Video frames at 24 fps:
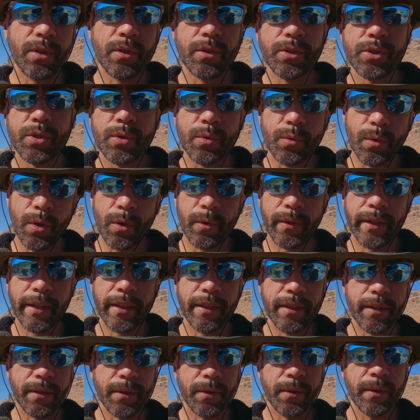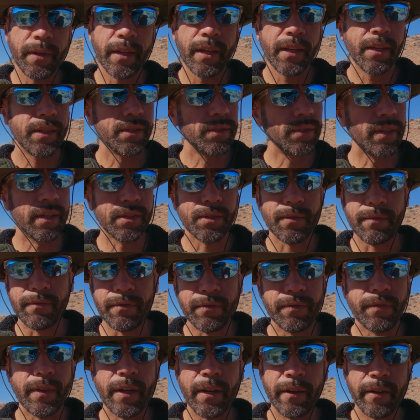scrolling through. So that's
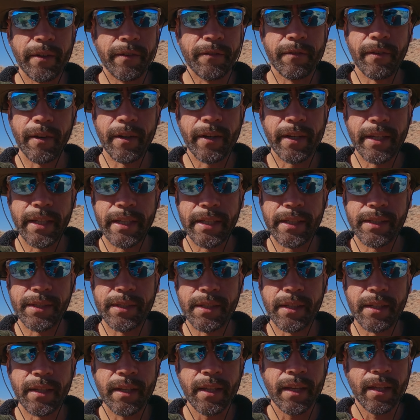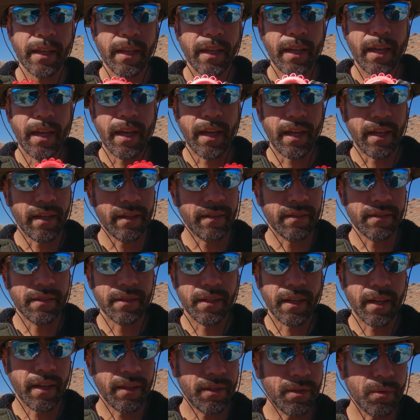very easy. And
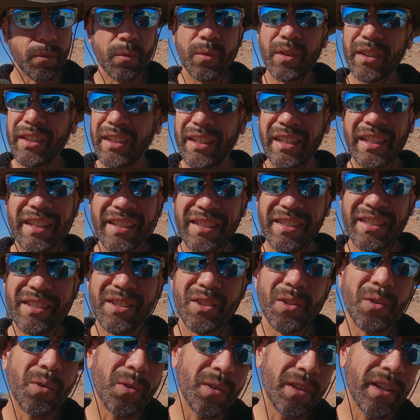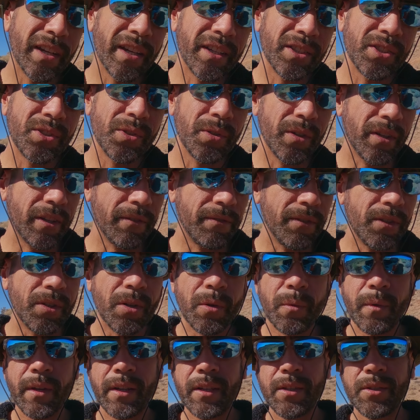yeah, there really isn't a whole lot to it. If you
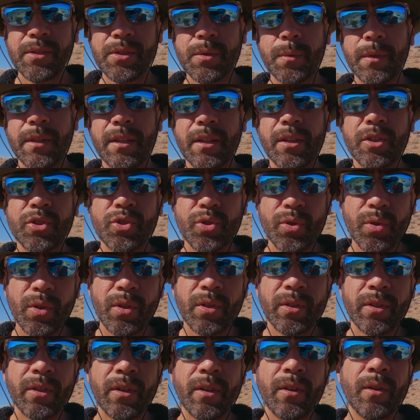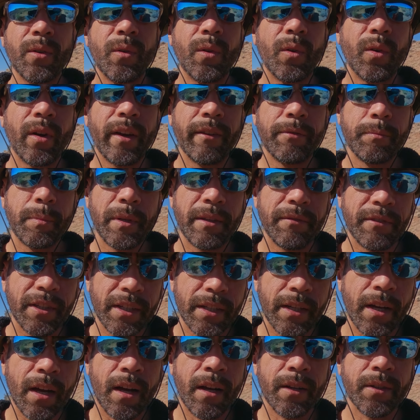don't want to use it with a controller or
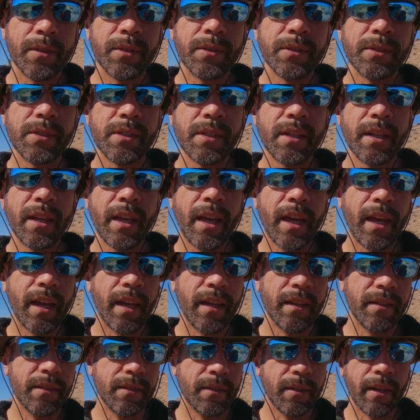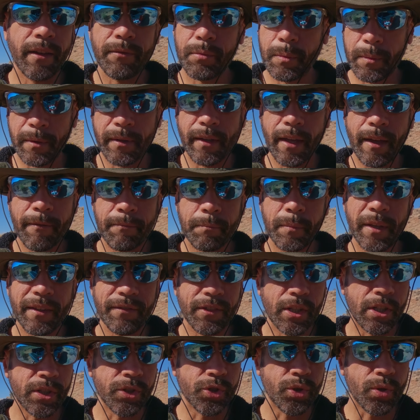FPV goggles and
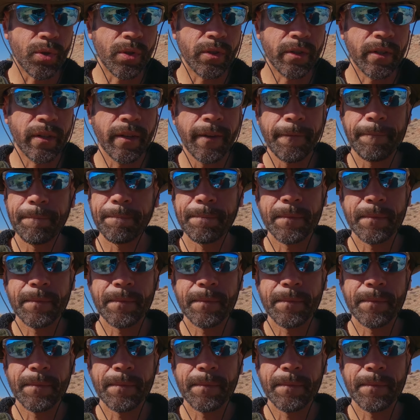FPV controller,